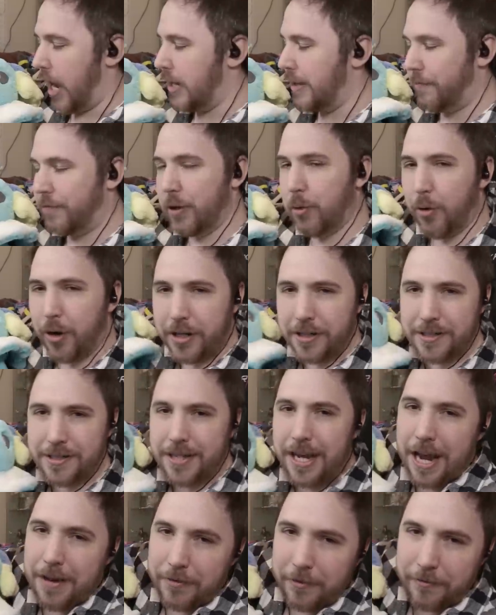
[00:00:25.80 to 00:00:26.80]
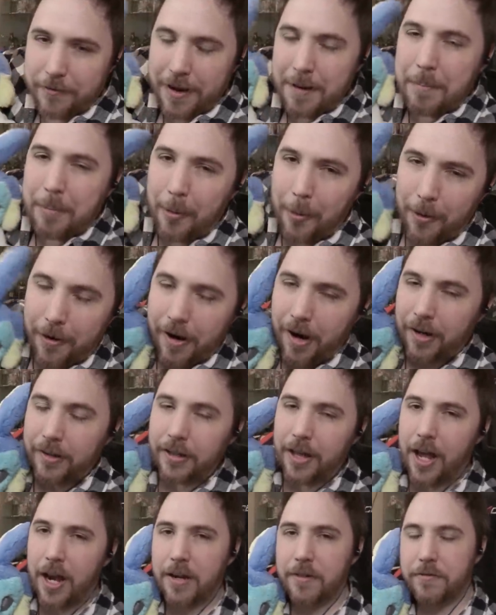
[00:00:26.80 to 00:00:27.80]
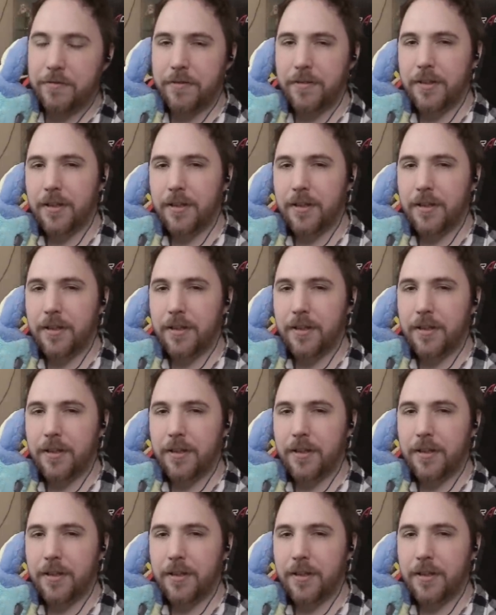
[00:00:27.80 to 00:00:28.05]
And if you want to save a Vaporeon life,